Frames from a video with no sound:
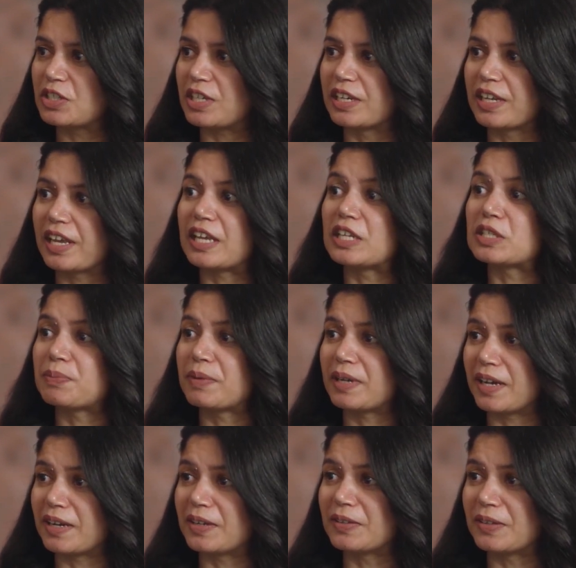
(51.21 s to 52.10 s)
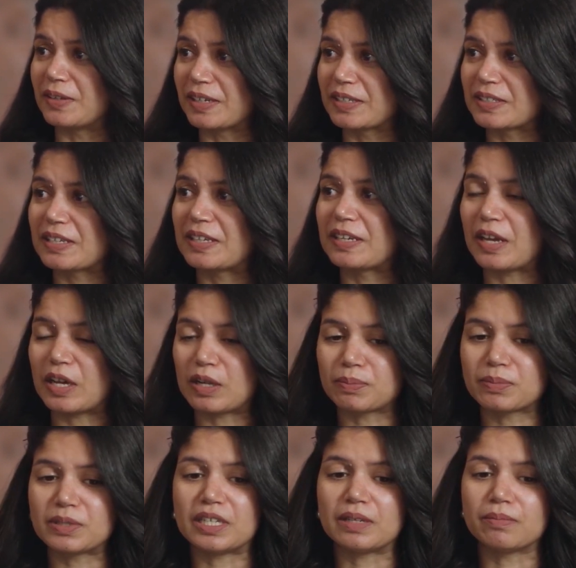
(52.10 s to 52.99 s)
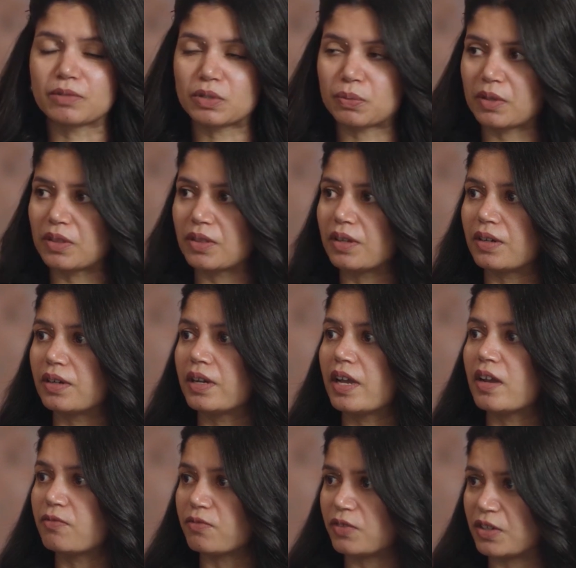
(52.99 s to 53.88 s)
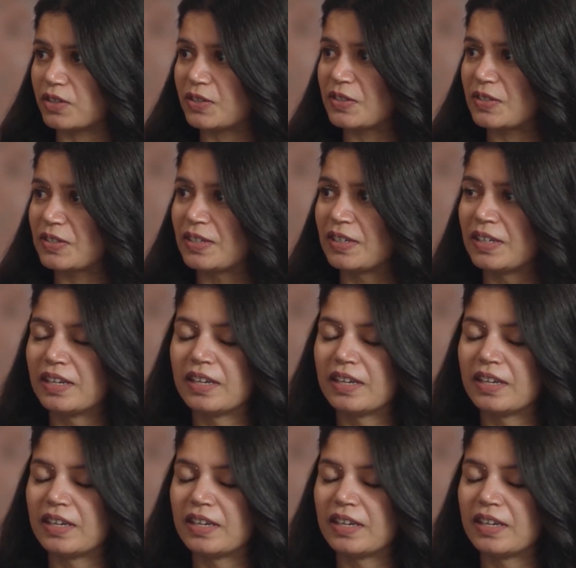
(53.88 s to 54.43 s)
engagement analytics can help teams with their efforts.